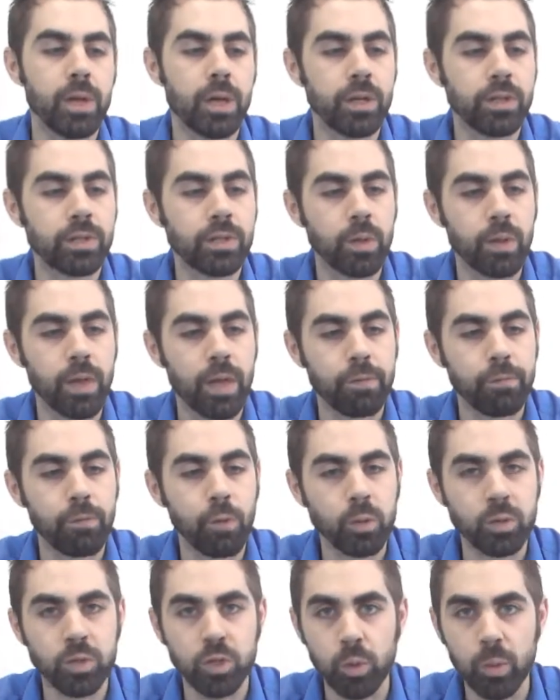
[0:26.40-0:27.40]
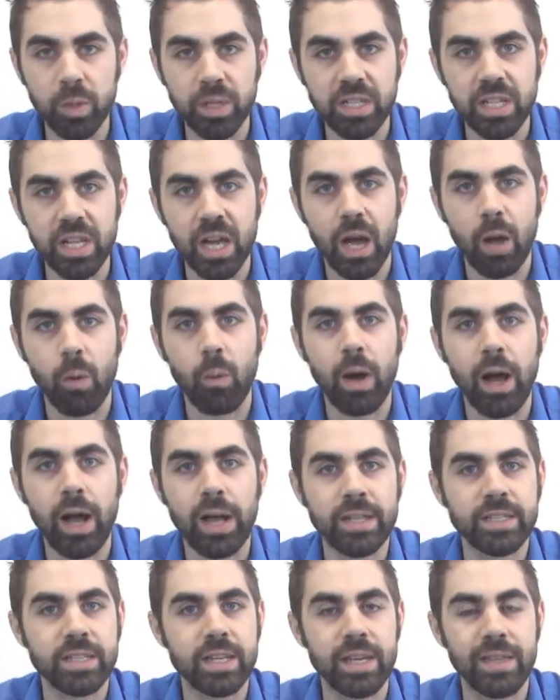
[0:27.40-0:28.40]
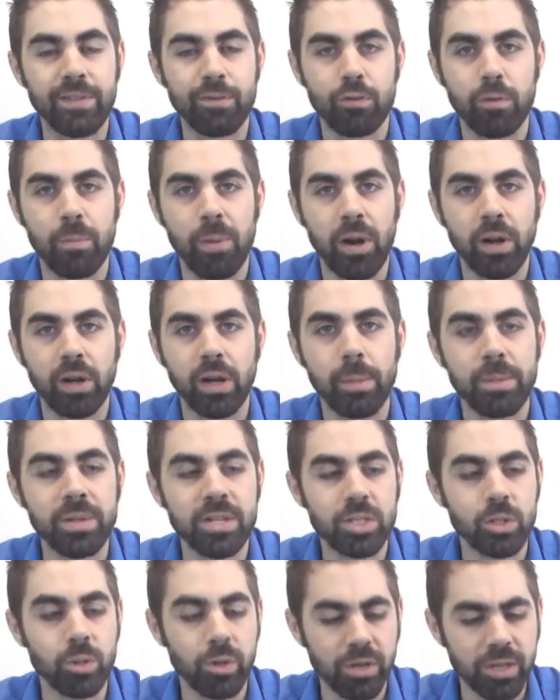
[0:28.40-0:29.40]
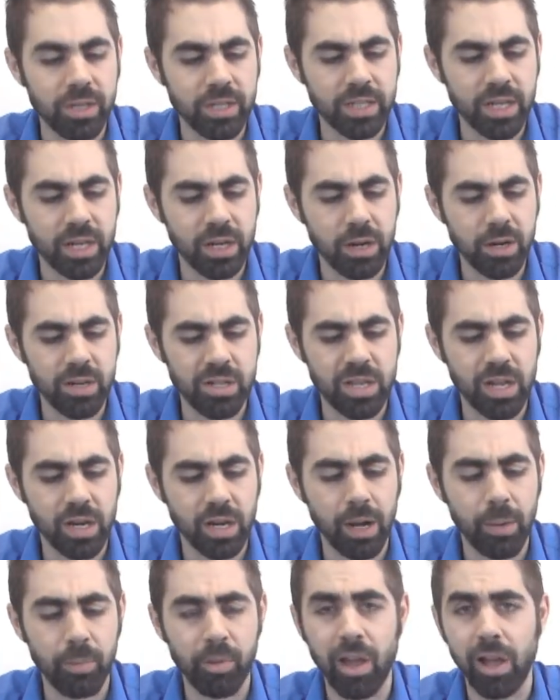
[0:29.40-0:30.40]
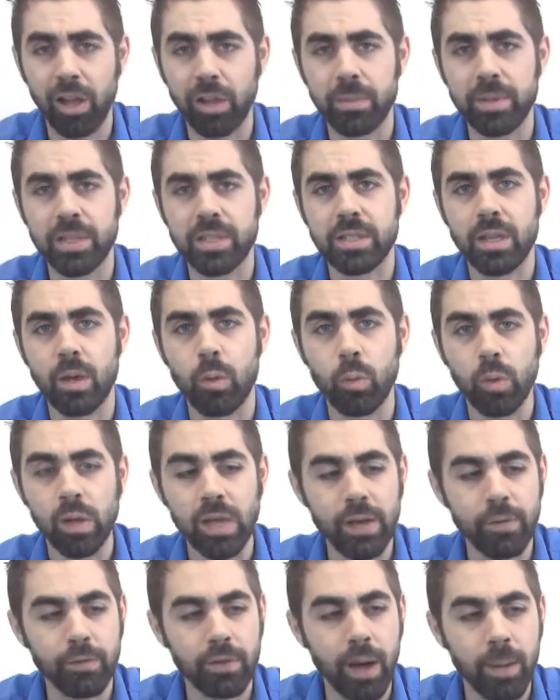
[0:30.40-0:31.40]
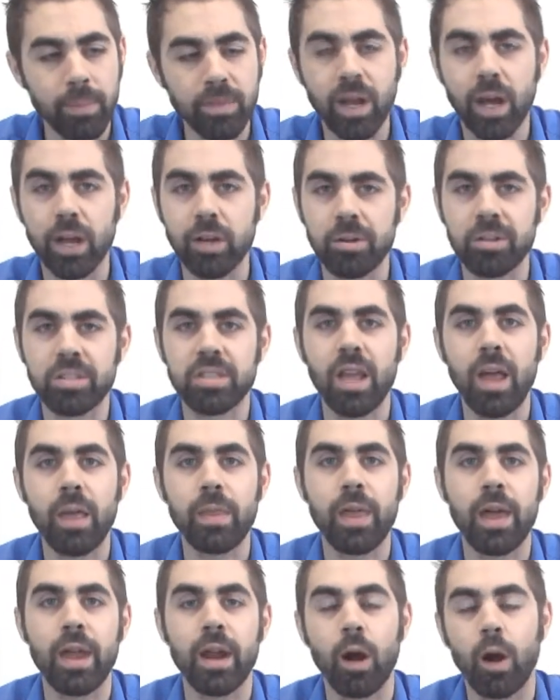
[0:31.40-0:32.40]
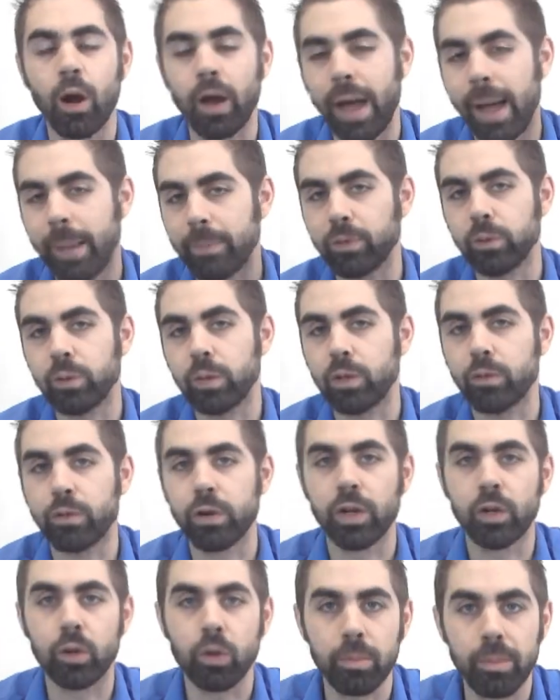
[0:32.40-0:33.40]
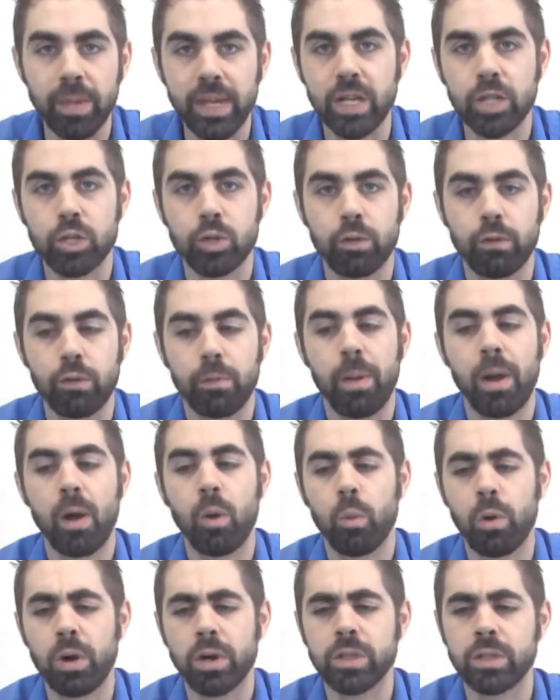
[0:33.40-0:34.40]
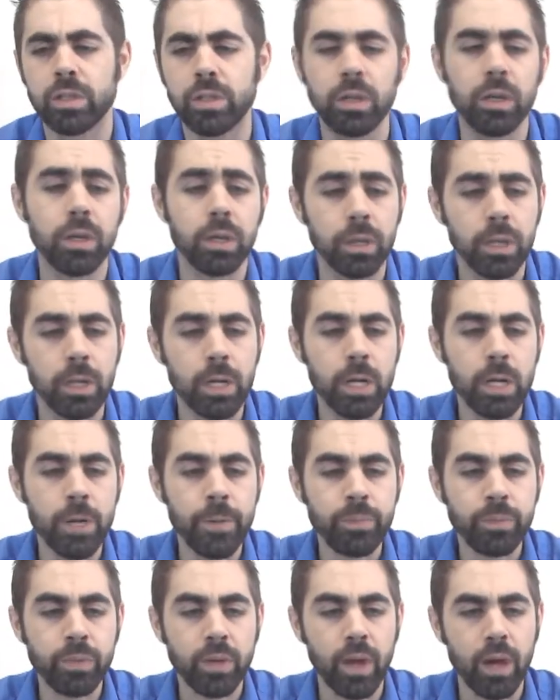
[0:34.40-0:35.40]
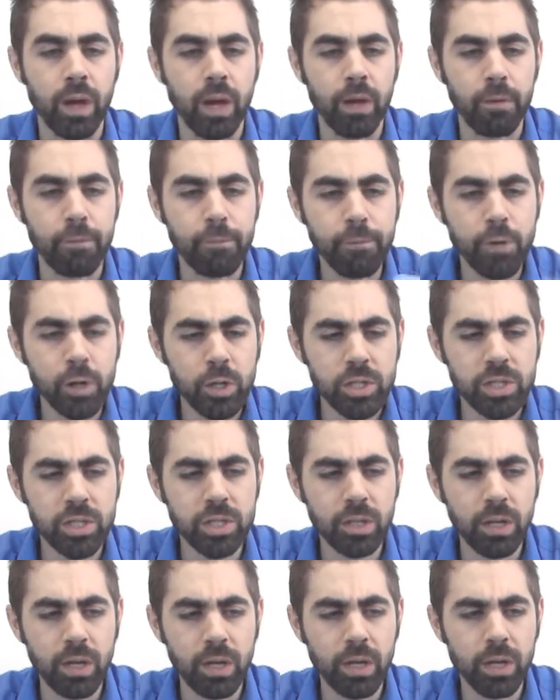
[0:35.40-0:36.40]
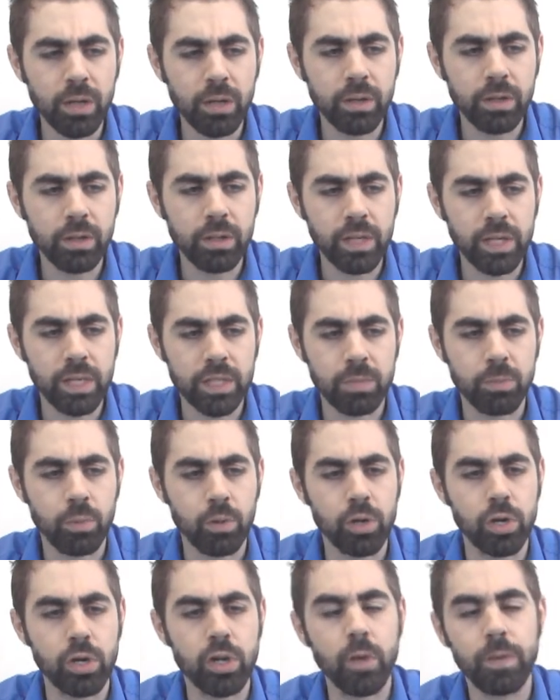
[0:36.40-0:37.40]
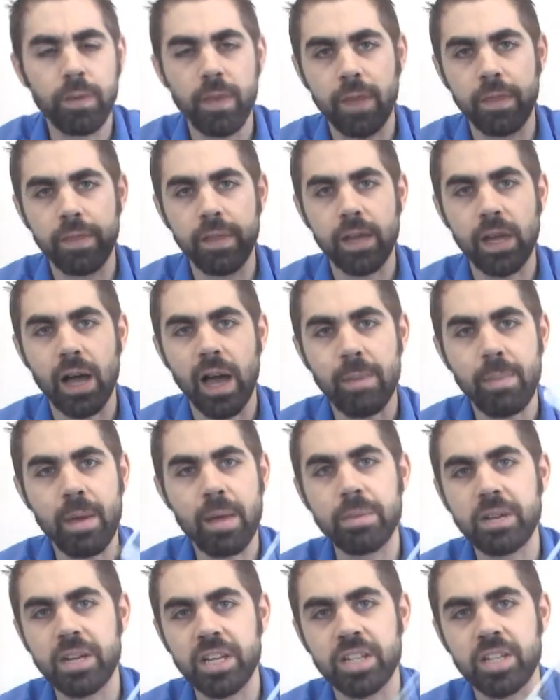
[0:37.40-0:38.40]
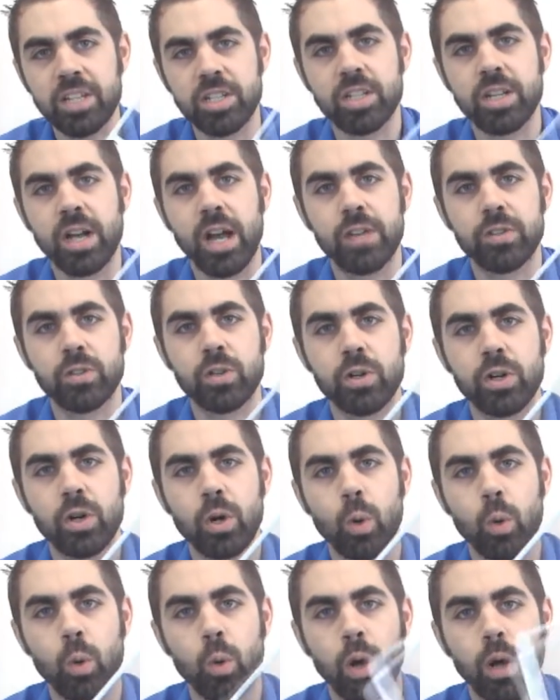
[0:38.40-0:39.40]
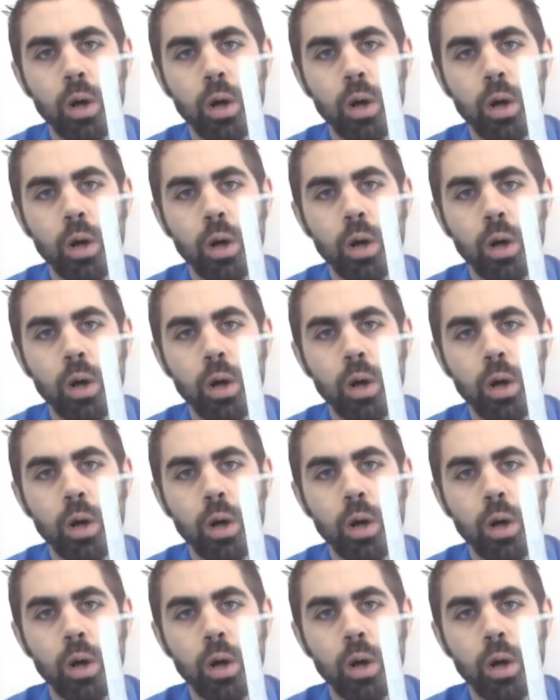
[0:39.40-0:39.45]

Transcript: so that folks doing DIYs and even repair companies doing this can understand a couple of elements that we have come to understand that are absolutely critical in making sure the repair works good. First, it's important to note that the iPad mini digitizer